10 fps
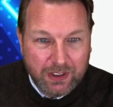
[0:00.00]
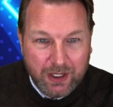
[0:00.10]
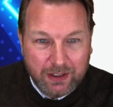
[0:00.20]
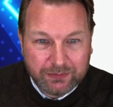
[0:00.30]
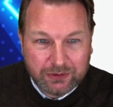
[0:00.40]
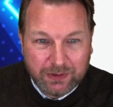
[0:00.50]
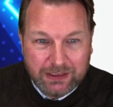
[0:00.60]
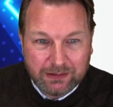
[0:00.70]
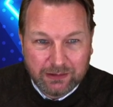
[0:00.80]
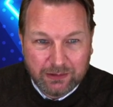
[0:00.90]
half
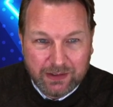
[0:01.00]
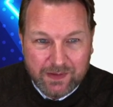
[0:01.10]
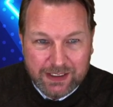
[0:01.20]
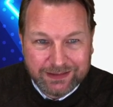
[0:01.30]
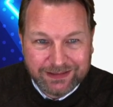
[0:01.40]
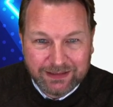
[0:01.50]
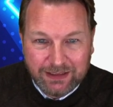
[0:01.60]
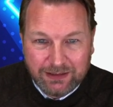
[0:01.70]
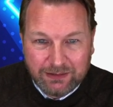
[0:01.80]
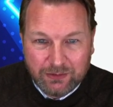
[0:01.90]
screen. Look at this.
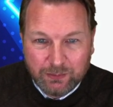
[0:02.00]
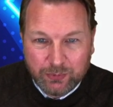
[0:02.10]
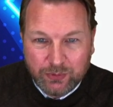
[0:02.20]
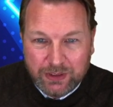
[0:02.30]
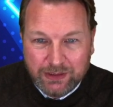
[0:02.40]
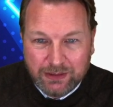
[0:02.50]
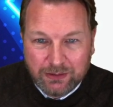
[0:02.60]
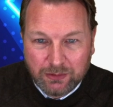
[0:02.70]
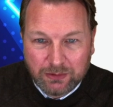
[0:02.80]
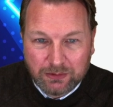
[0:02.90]
This look pretty
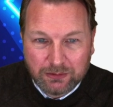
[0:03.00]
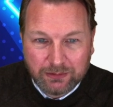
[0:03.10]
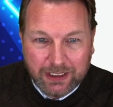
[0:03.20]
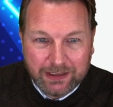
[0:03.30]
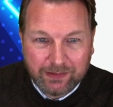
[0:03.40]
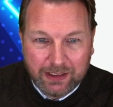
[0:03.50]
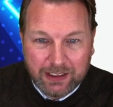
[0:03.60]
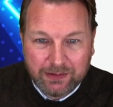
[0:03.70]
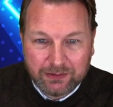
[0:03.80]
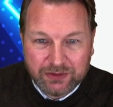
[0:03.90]
cool, right?
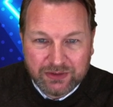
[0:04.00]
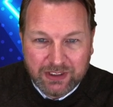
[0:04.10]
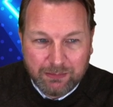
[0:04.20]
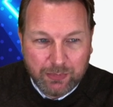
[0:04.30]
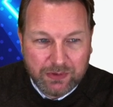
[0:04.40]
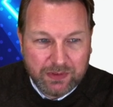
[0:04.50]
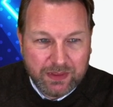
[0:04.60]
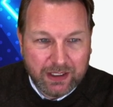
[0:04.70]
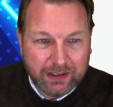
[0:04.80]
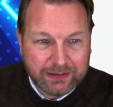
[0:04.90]
And there's a skip button
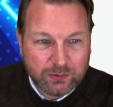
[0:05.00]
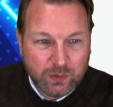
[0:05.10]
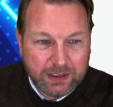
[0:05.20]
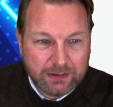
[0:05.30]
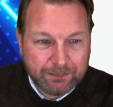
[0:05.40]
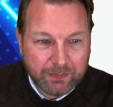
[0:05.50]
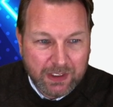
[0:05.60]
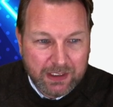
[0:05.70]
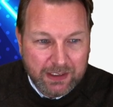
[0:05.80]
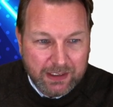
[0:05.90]
there as well.
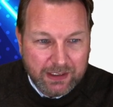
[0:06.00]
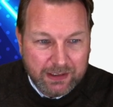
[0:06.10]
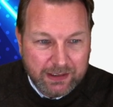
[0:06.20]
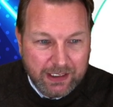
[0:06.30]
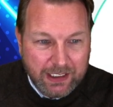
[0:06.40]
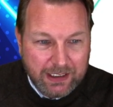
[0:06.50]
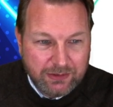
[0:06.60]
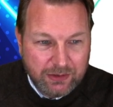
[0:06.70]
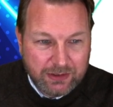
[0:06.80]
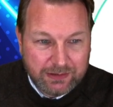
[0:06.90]
And
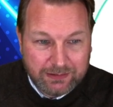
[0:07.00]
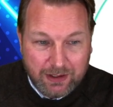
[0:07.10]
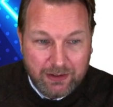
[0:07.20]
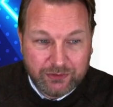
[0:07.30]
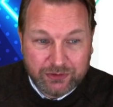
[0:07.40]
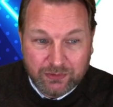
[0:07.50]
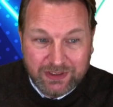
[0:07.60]
you can also